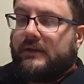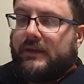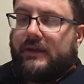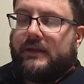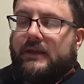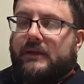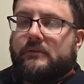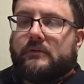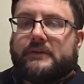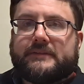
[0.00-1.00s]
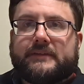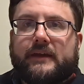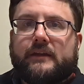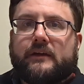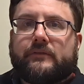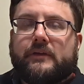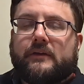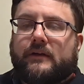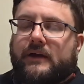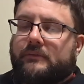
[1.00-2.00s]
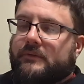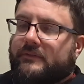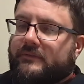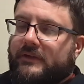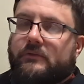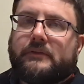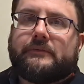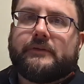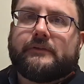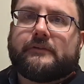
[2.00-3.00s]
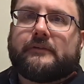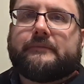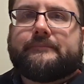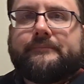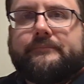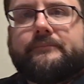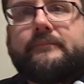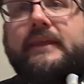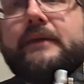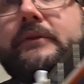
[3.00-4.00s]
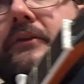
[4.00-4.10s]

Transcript: and I'm going to sign off here. I will see you in the future. Happy New